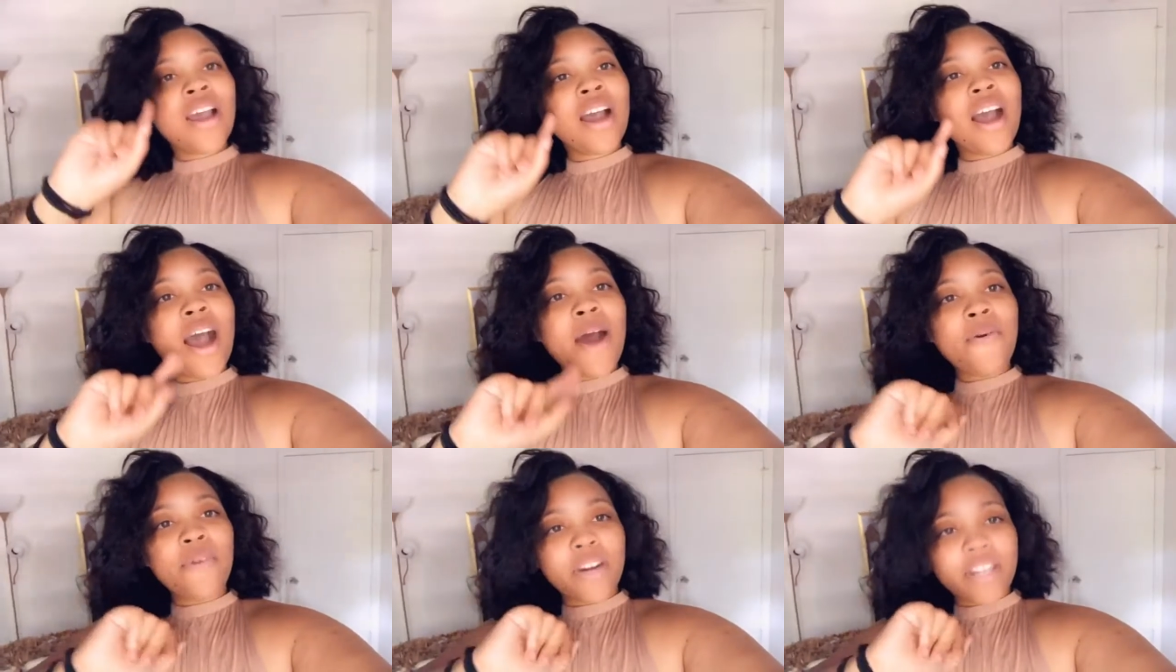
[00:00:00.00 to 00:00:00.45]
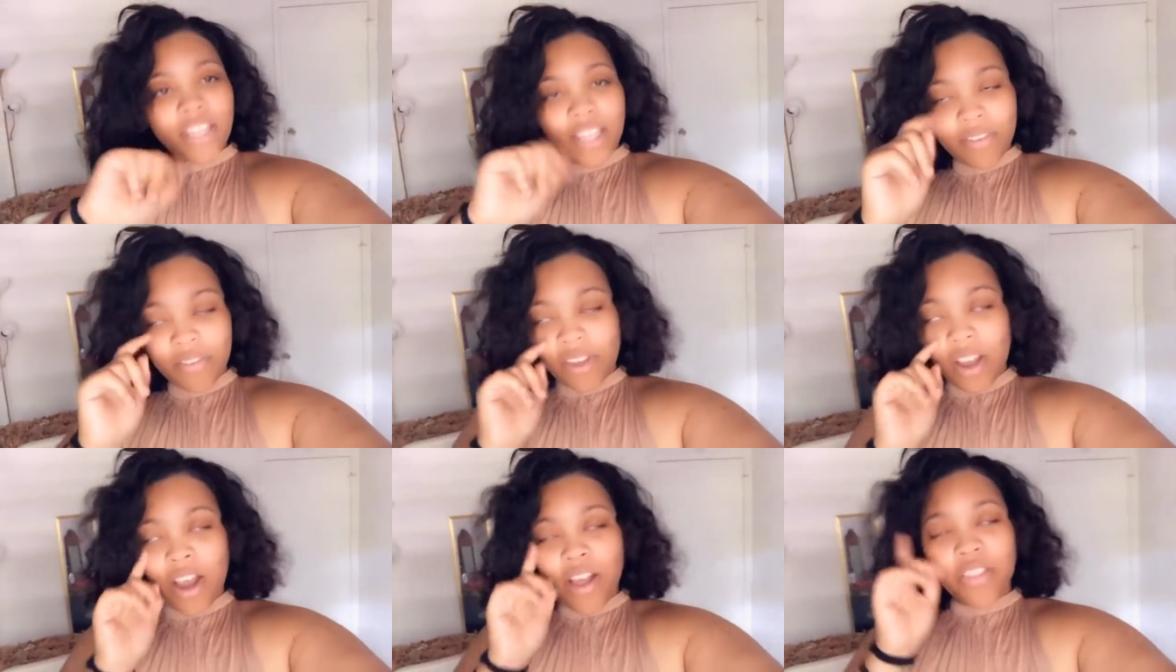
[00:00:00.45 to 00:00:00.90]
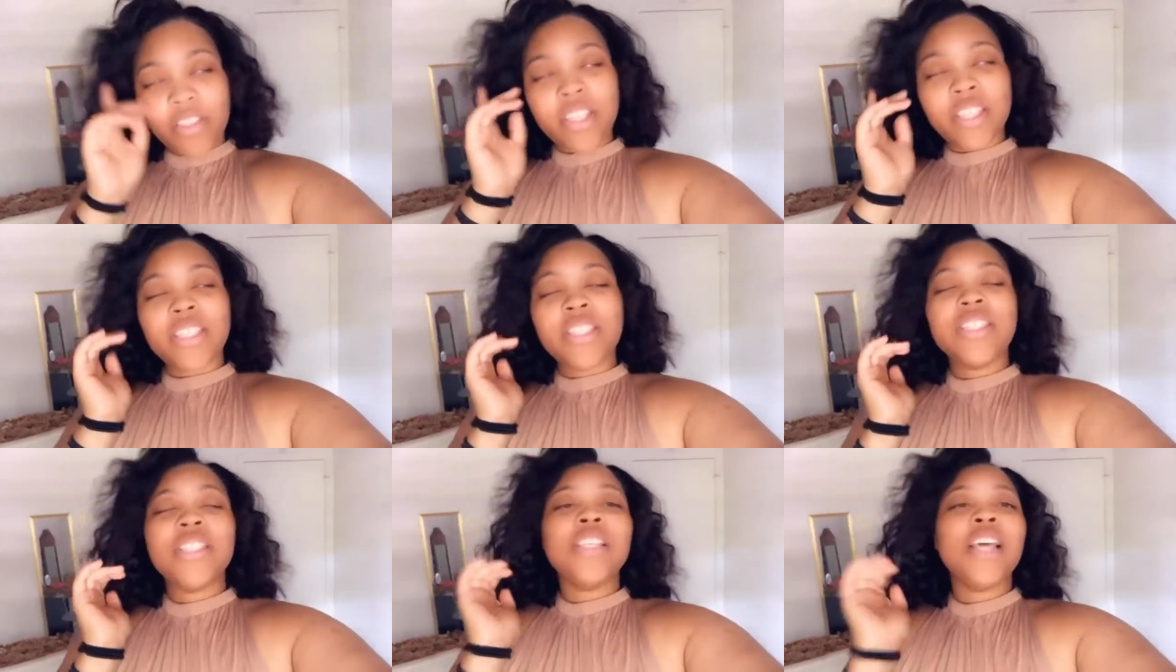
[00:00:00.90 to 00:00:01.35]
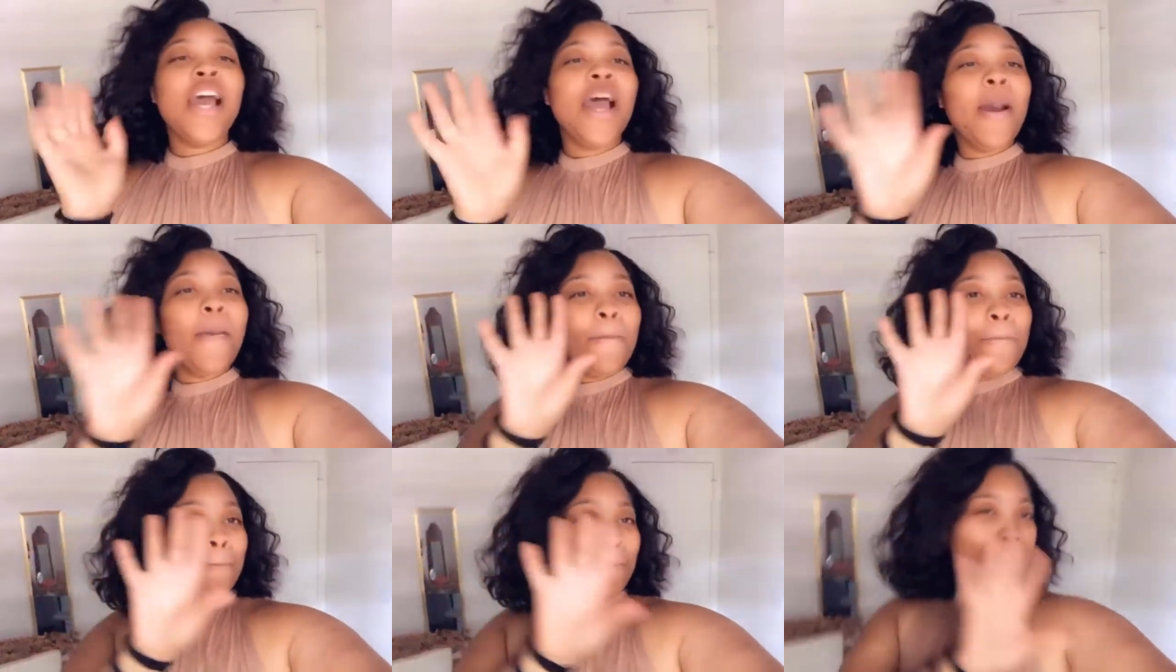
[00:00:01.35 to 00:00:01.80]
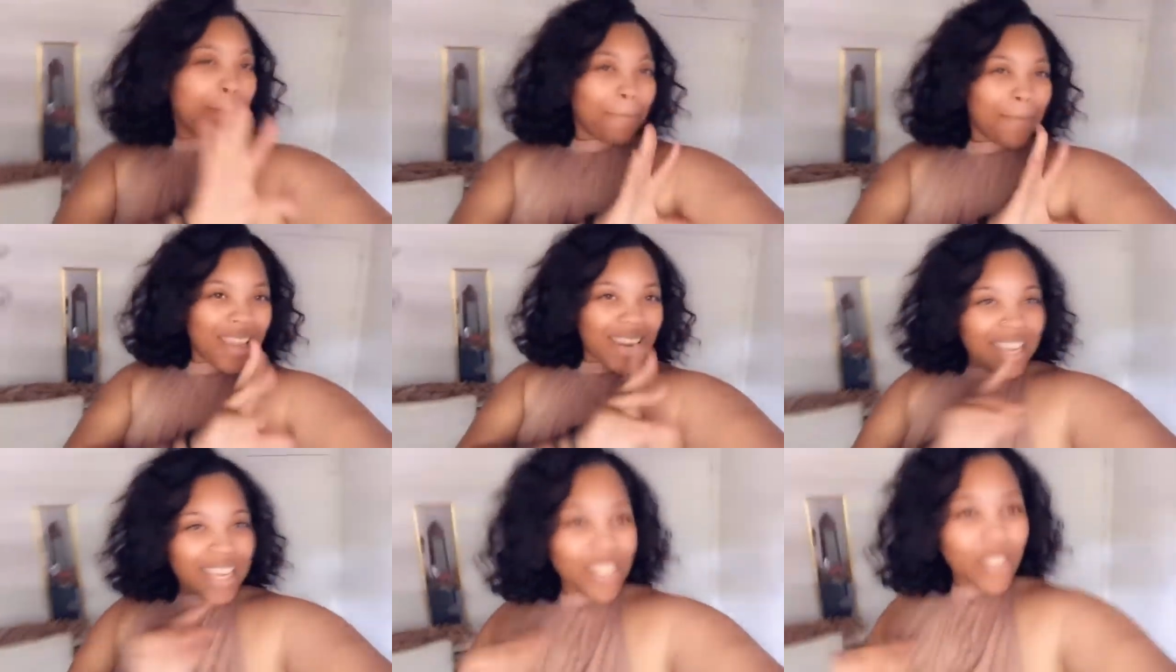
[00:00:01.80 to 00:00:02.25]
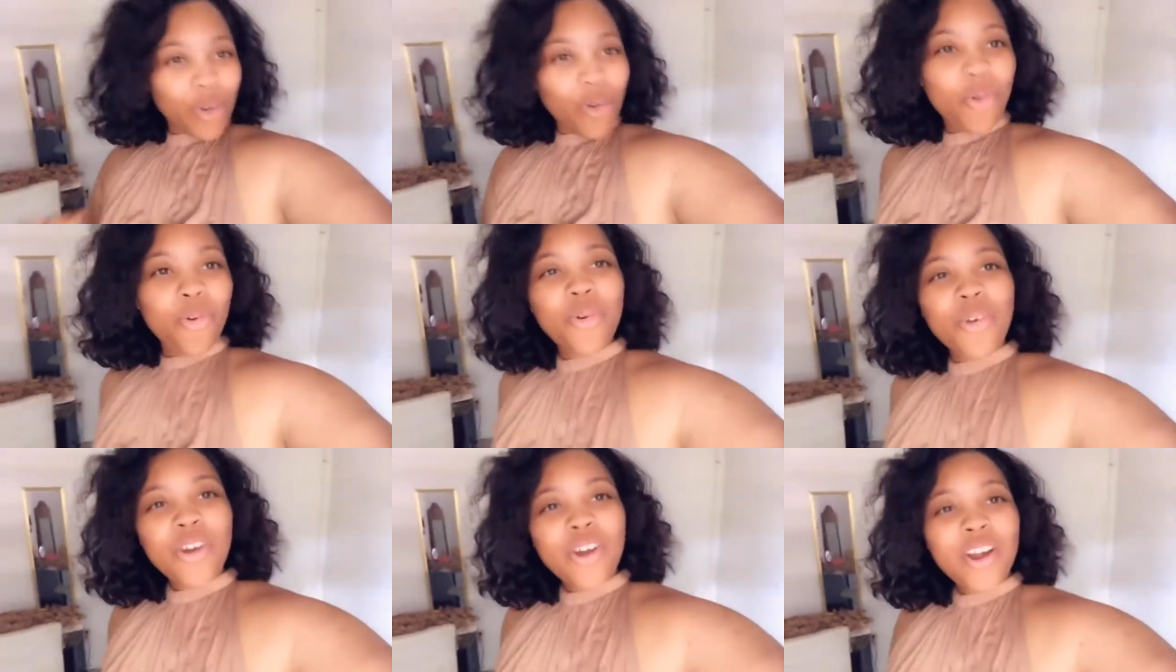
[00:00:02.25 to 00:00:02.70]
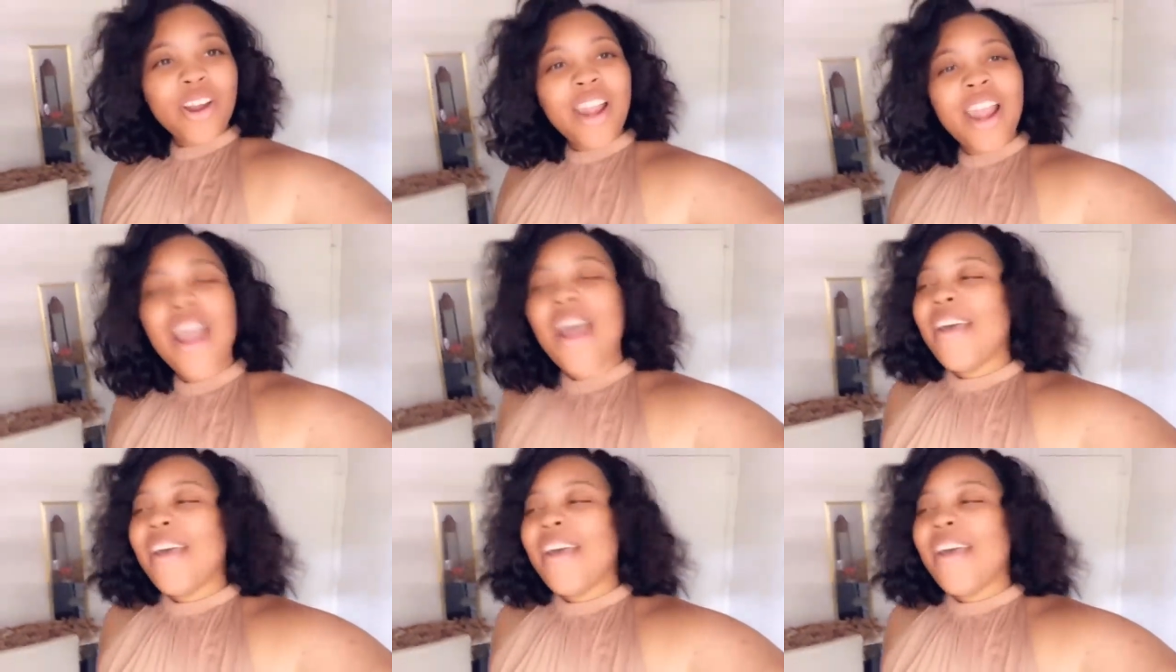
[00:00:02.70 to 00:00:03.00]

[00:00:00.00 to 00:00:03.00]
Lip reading: I want to give y'all this mini tour.